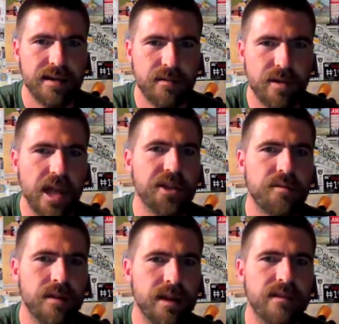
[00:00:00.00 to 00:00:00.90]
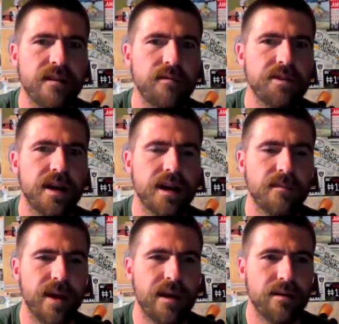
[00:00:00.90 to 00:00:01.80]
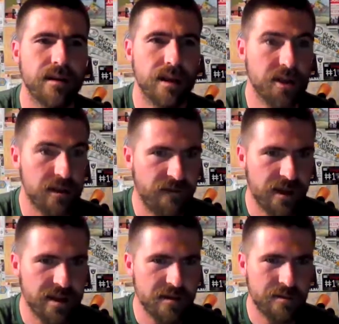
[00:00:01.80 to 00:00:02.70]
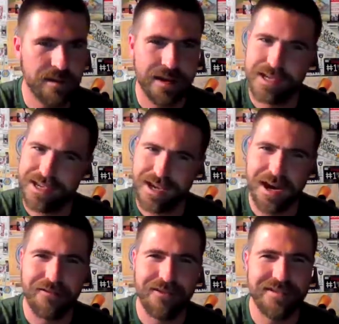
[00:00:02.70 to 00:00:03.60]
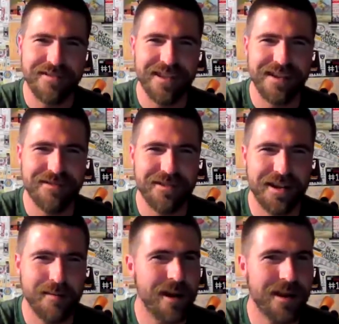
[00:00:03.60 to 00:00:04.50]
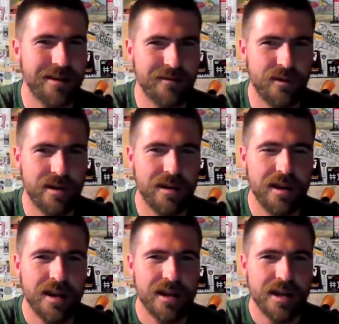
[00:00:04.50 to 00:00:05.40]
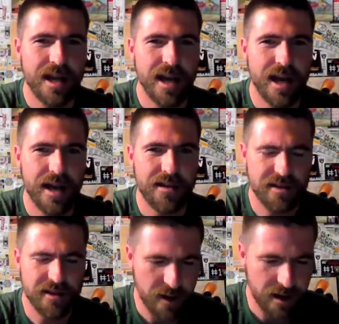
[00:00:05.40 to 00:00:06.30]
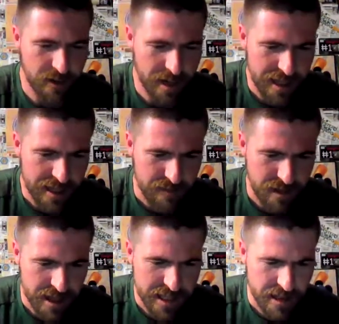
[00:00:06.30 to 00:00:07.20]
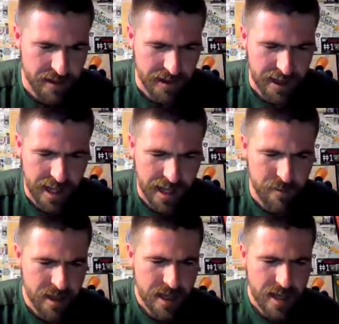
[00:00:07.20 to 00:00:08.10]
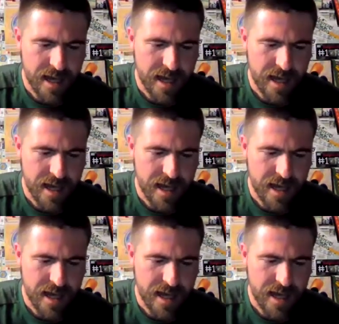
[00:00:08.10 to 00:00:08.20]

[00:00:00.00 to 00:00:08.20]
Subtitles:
Some clutch plays that we'll talk about, clutch defensive plays, obviously, that we'll talk about here as well. So just kind of wanted to get some thoughts out on the game.